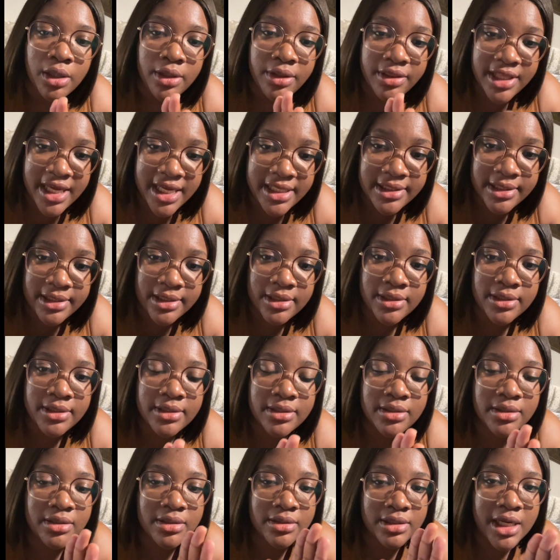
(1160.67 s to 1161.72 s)
That
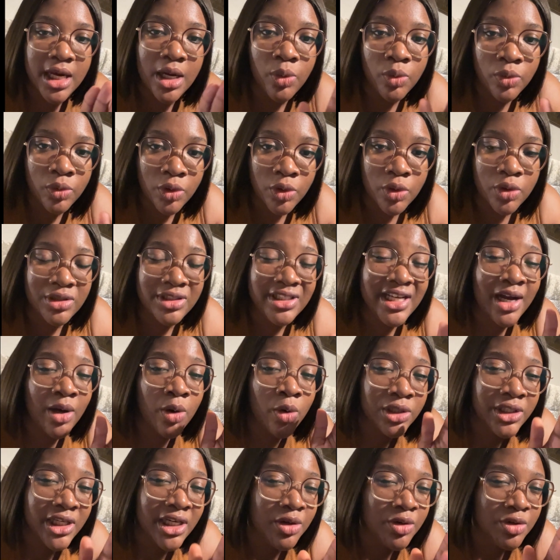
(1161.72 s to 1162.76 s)
is their own law. There are
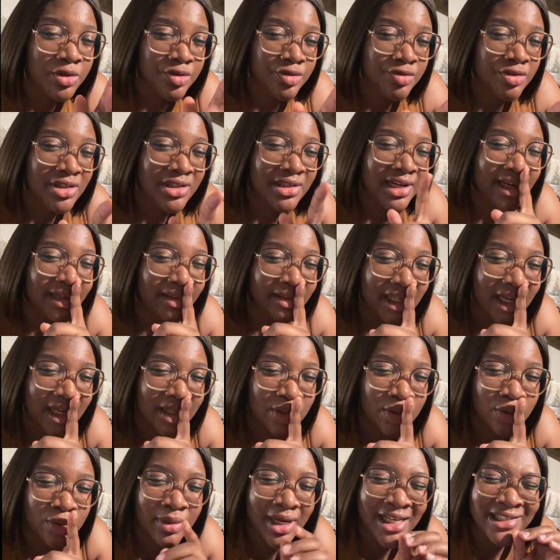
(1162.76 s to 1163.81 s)
other countries like that
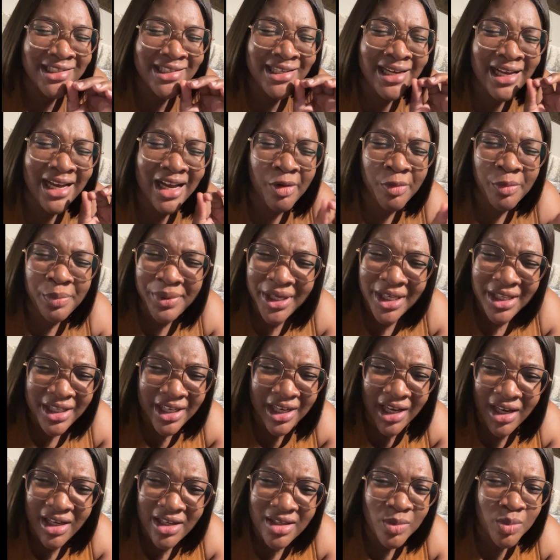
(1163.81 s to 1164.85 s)
too. I think
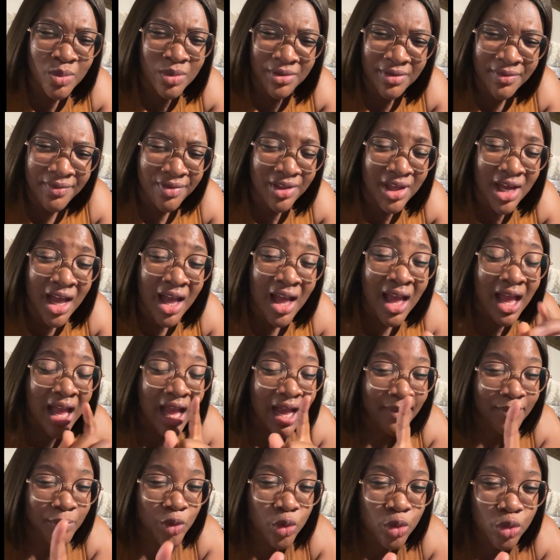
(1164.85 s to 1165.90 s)
Albania is one of that.
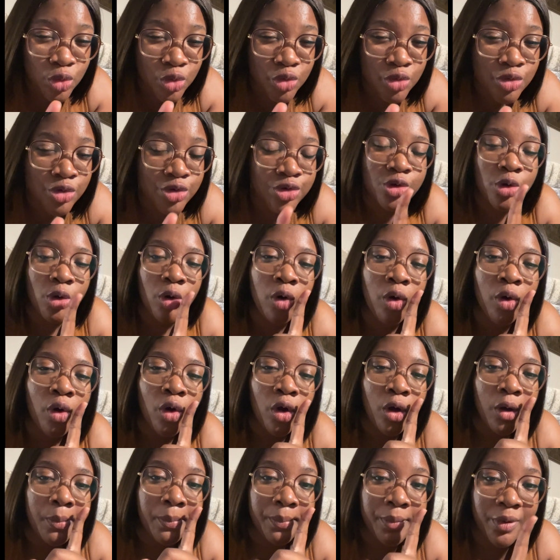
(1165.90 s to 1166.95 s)
I'm not too sure,
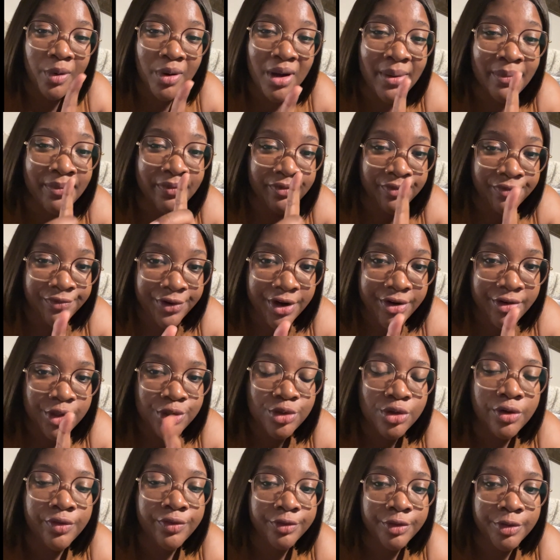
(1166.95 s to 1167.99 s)
but I'm very
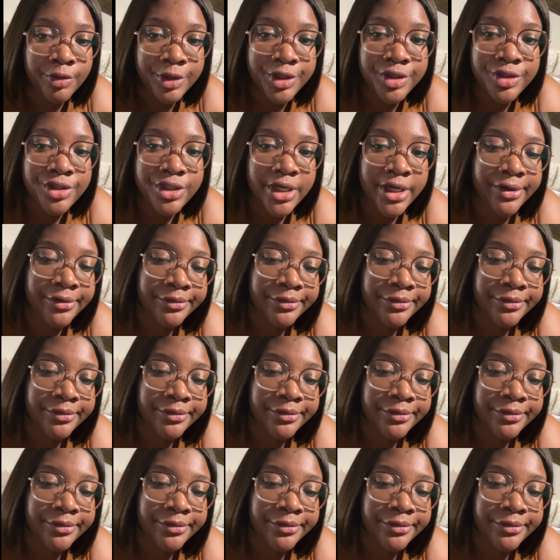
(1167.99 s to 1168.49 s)
sure of Croatia.